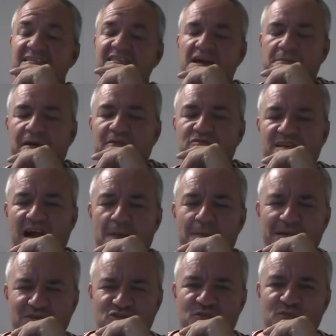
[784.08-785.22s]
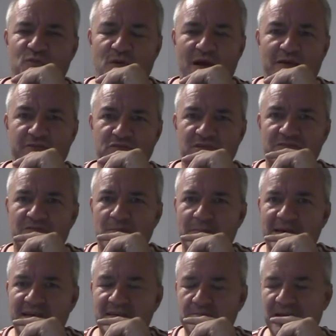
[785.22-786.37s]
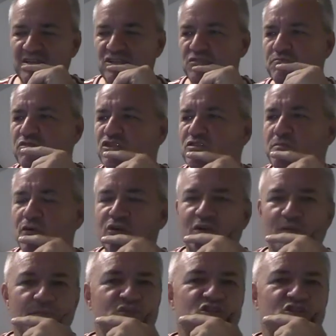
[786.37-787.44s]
time I was there, I picked up quite a few different beers, managed to smuggle